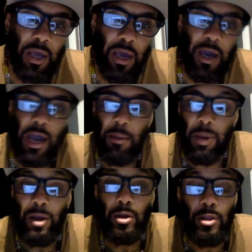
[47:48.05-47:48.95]

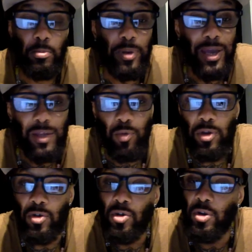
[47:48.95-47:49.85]
Another place where
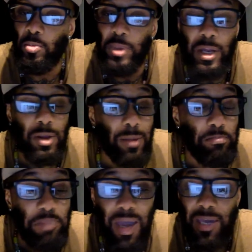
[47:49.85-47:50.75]
you're gonna meet the
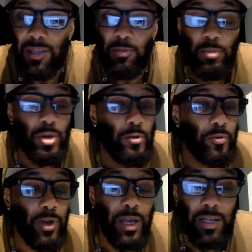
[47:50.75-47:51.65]
amazing,
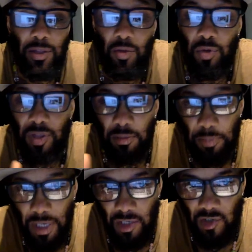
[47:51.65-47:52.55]
beautiful ladies too is the
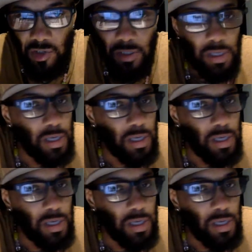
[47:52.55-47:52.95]
beach.